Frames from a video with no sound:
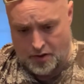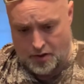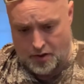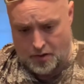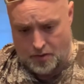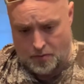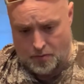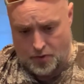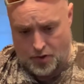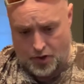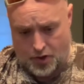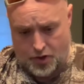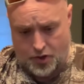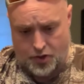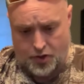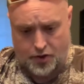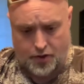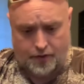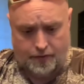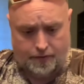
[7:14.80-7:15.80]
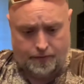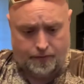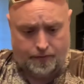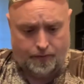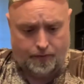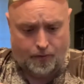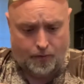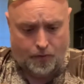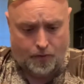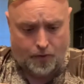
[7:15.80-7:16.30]
were good
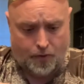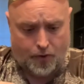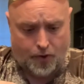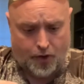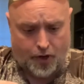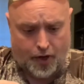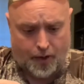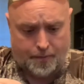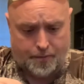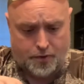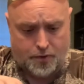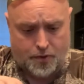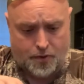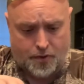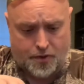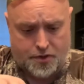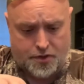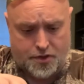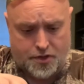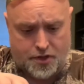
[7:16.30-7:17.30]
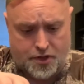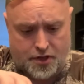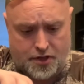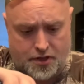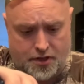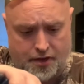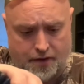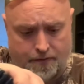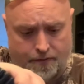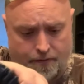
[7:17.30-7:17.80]
for up to a
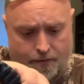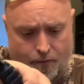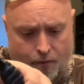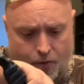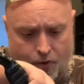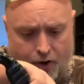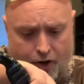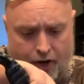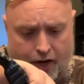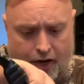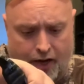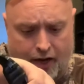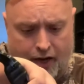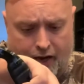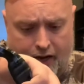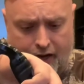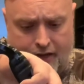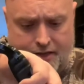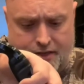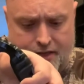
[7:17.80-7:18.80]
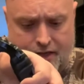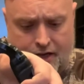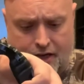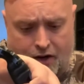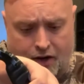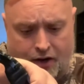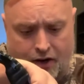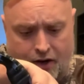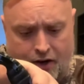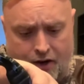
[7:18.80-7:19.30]
64 gig SD
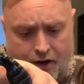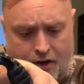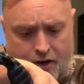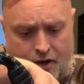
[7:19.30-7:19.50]
card.